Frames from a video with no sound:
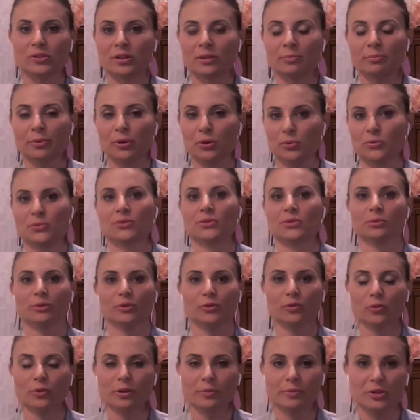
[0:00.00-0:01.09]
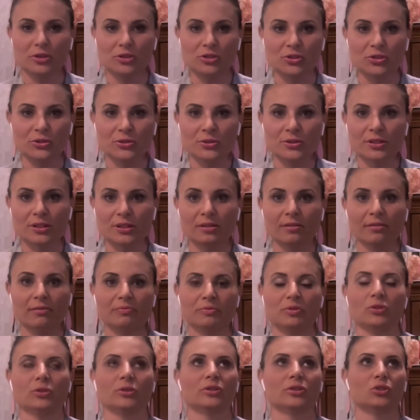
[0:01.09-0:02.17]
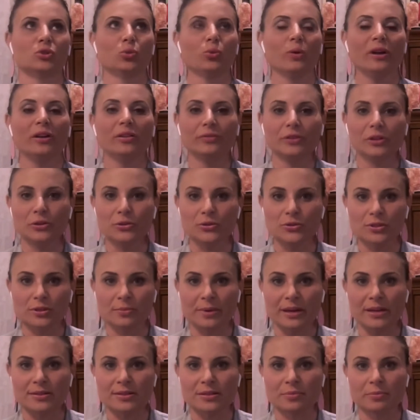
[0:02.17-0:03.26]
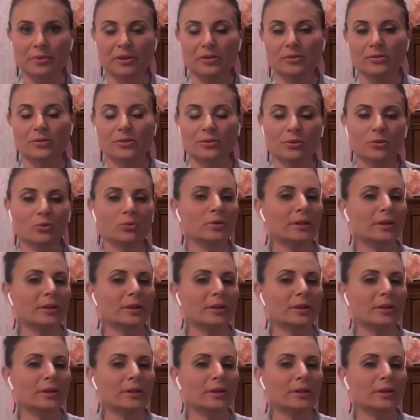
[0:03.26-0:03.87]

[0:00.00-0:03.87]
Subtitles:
I worked on postal reform issues, and it took 12 years to pass a bill.